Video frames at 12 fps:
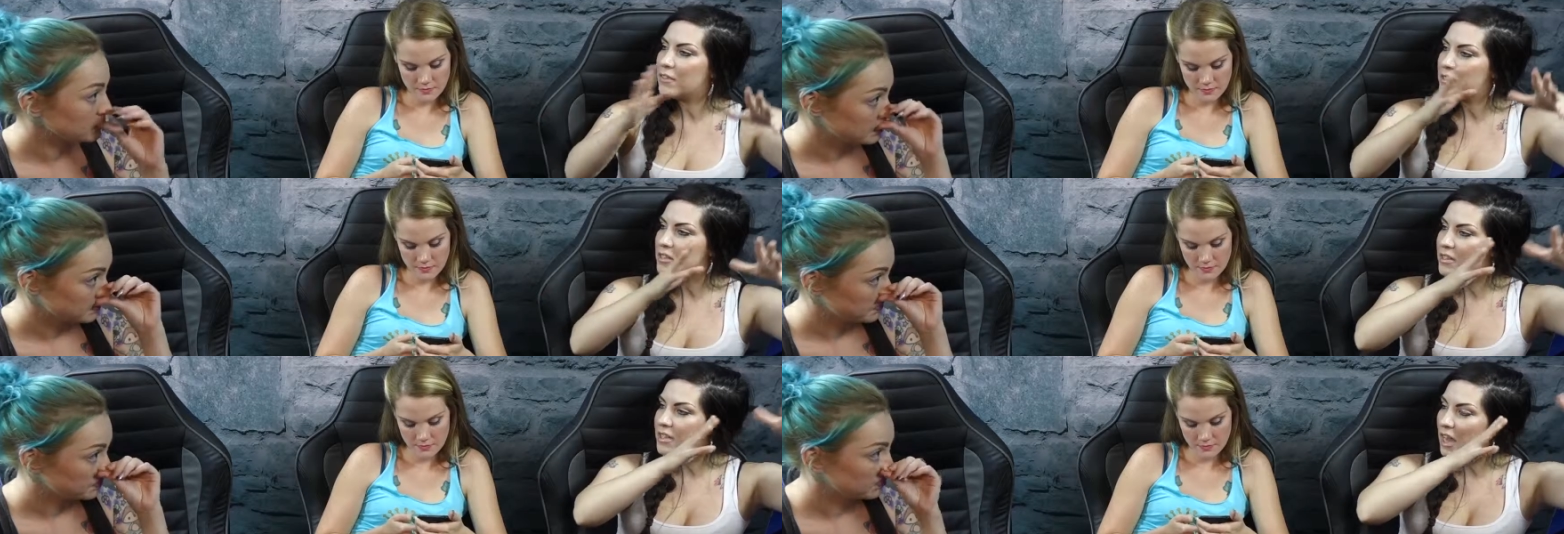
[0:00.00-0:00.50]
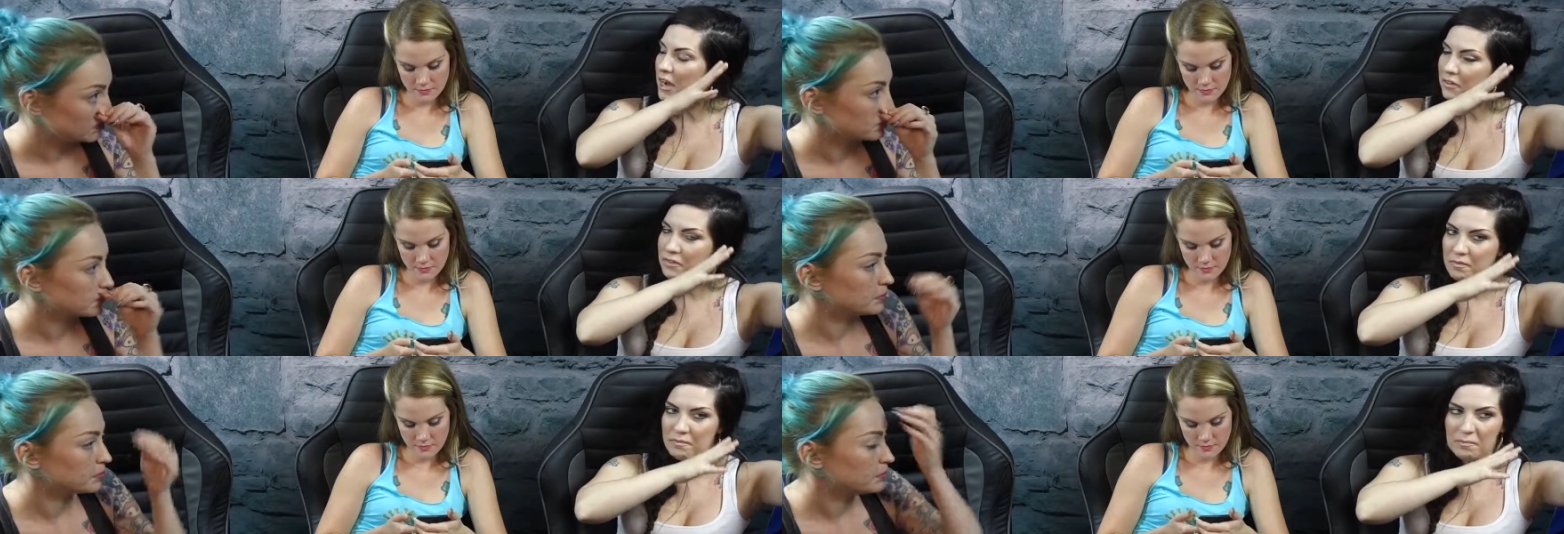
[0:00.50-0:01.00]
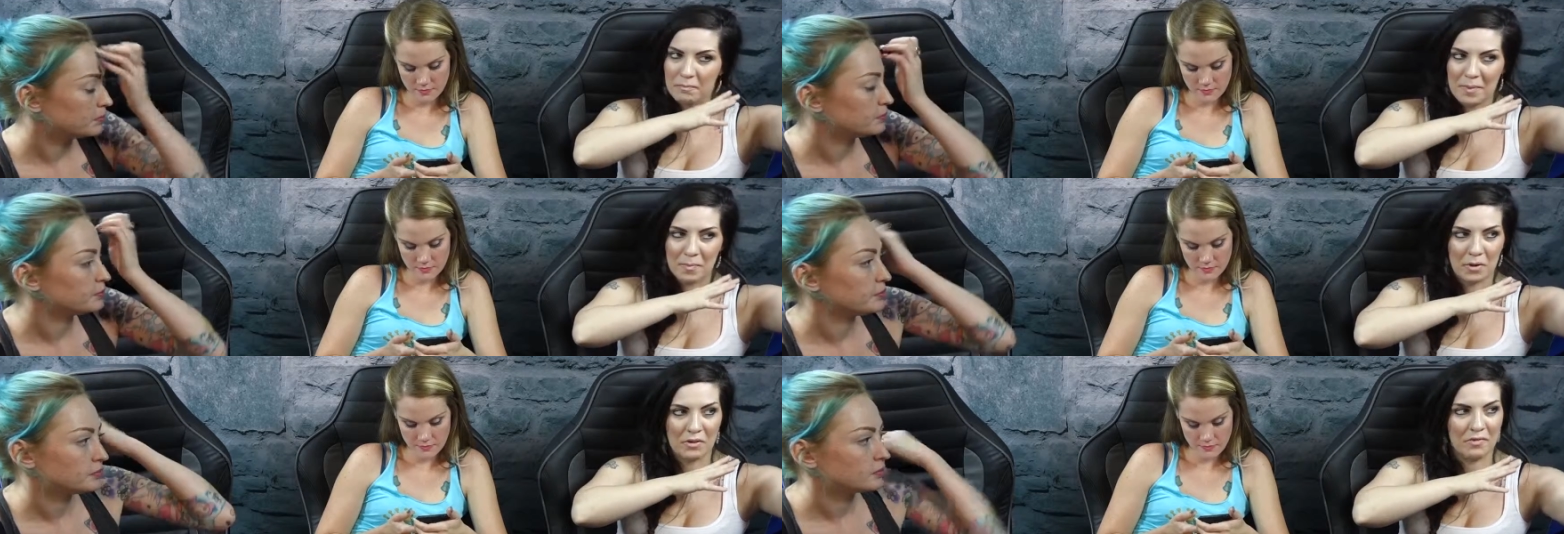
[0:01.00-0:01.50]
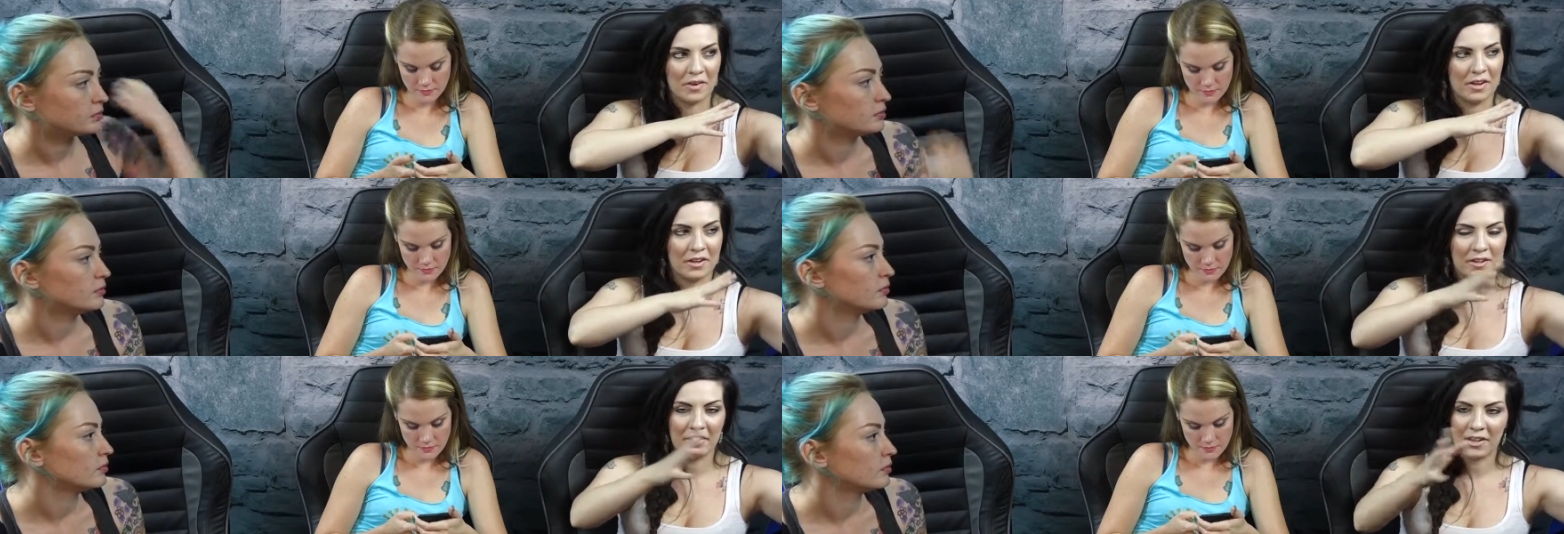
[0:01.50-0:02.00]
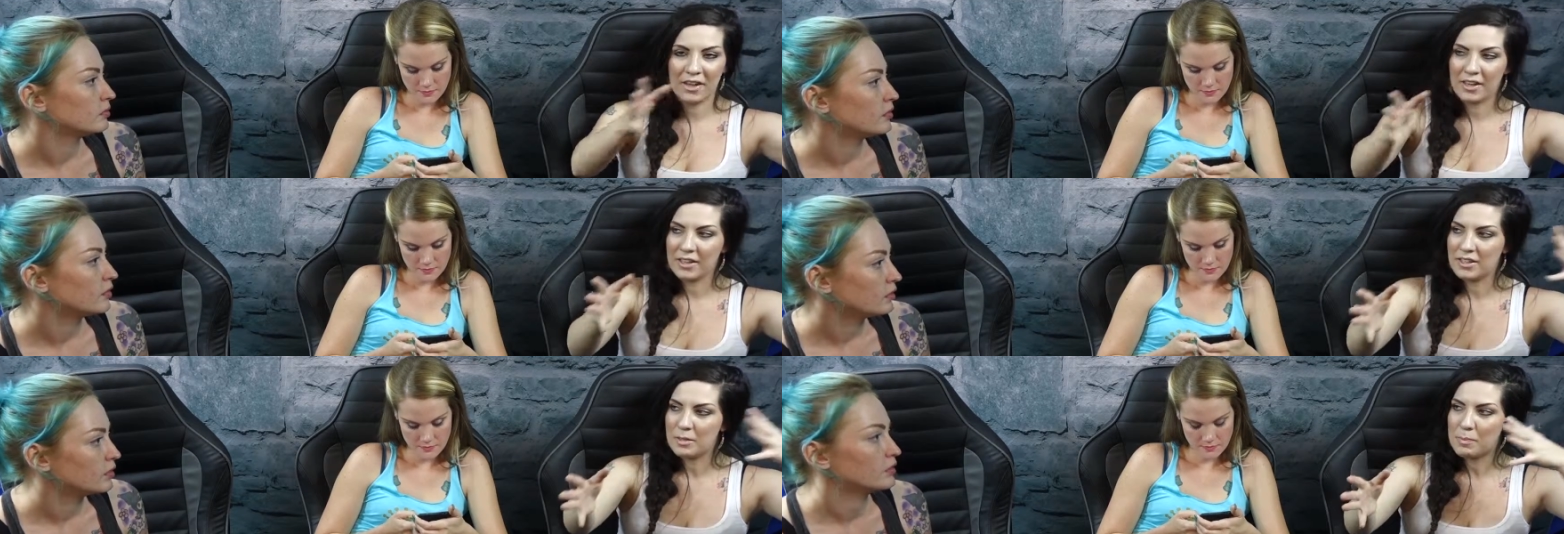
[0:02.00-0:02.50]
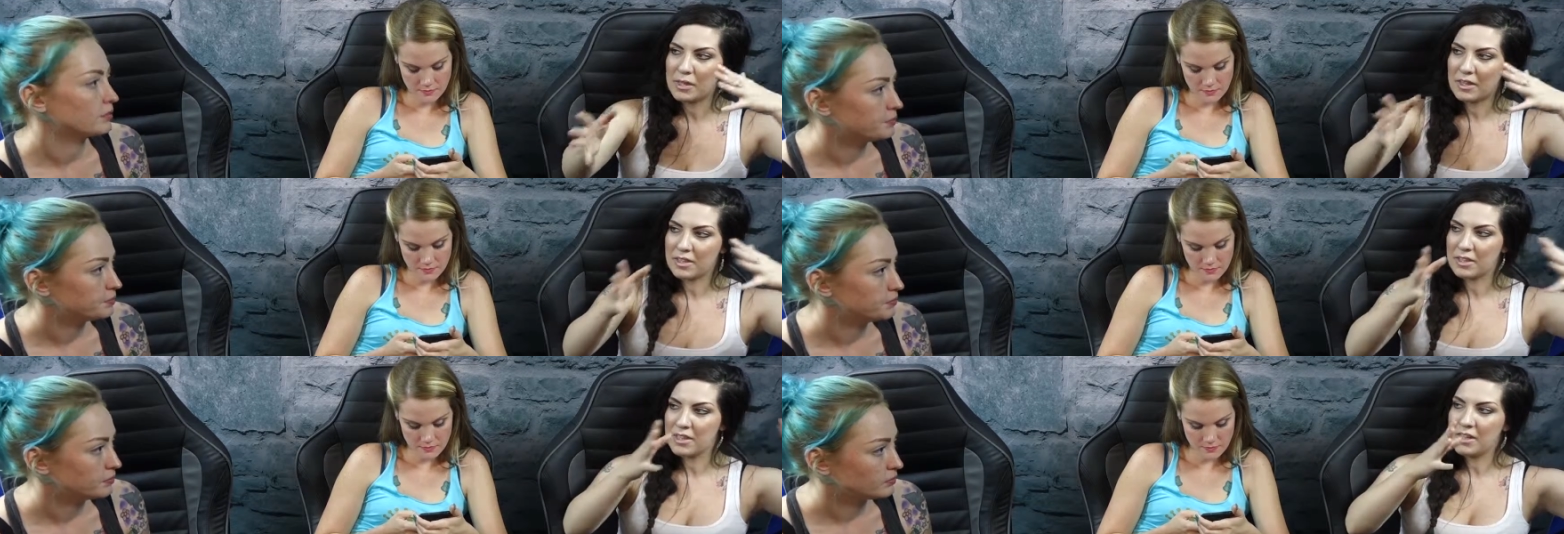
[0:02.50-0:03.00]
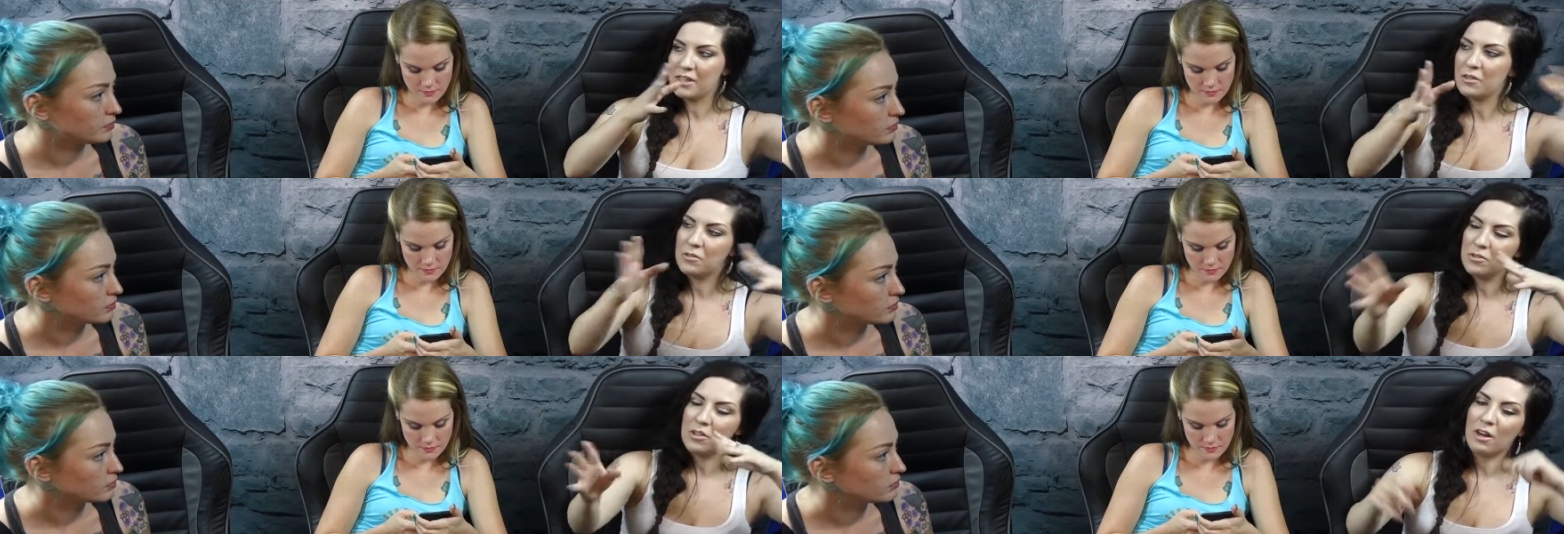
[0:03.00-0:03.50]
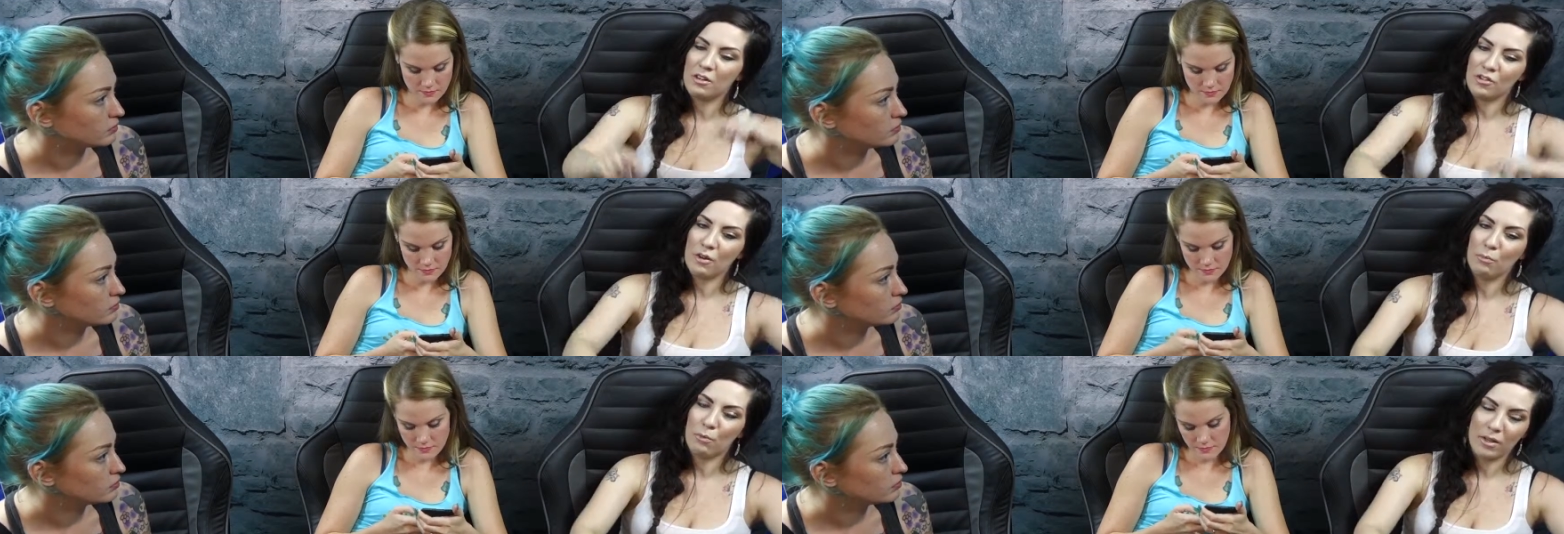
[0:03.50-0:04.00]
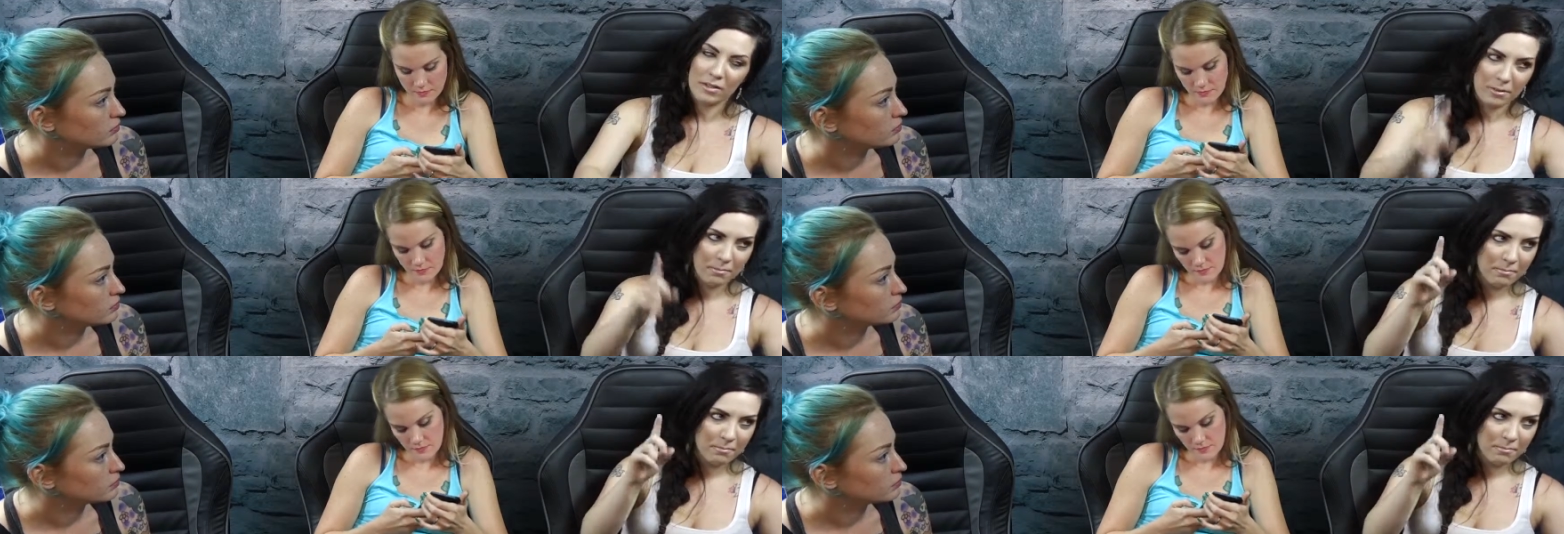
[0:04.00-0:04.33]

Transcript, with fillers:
Speaker 1: versus how my boyfriend is because he didn't know who Donald Trump was.